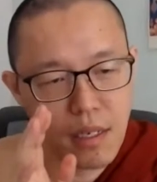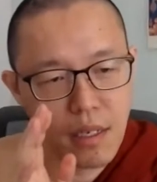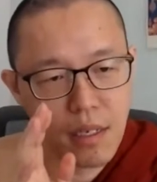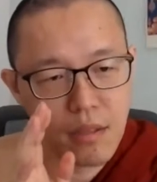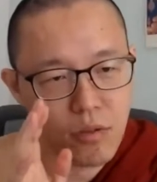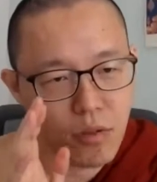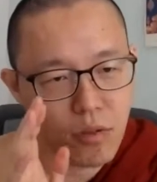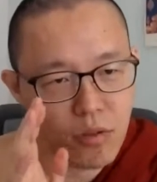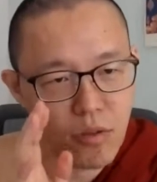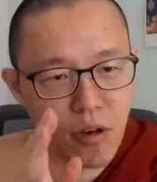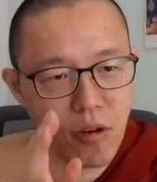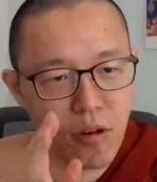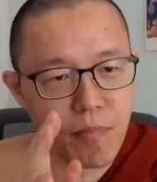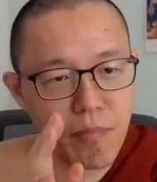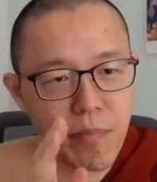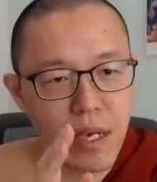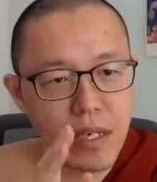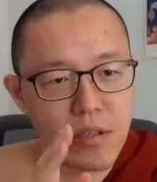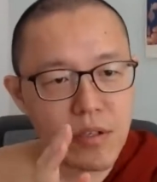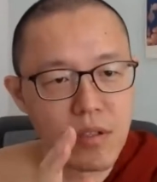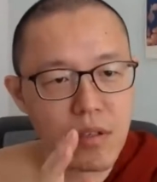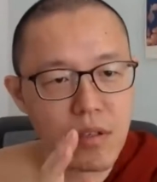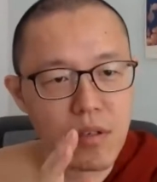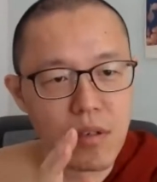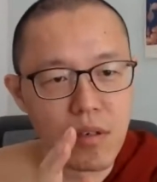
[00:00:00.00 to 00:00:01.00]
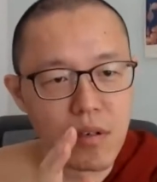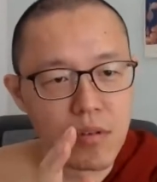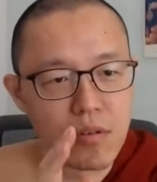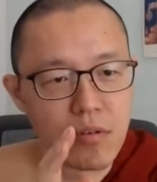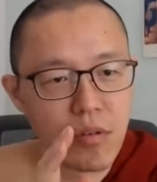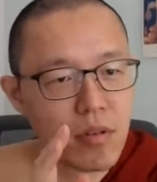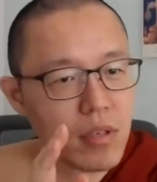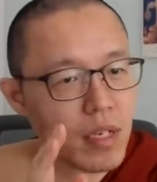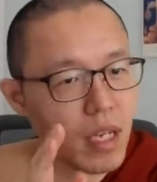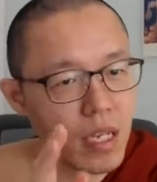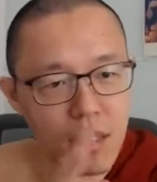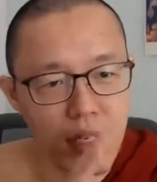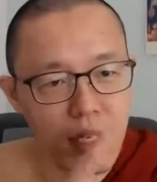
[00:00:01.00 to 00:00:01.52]
so compassionate,
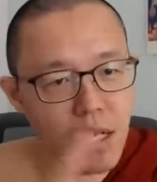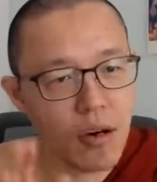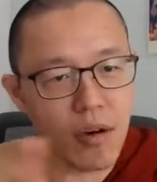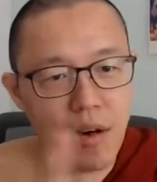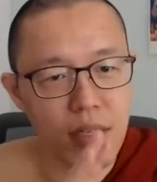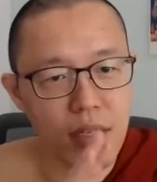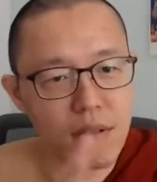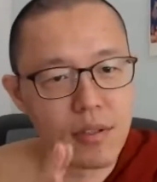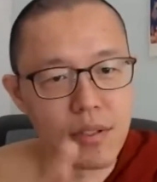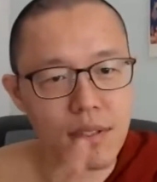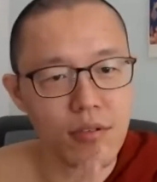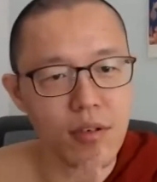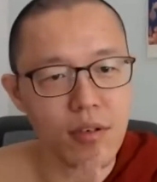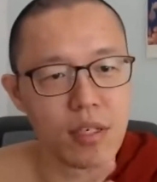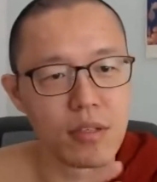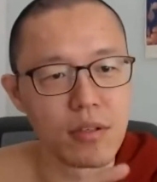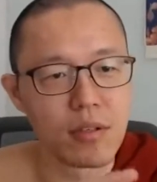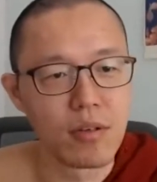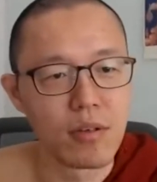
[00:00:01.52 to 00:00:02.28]
don't anyhow answer one.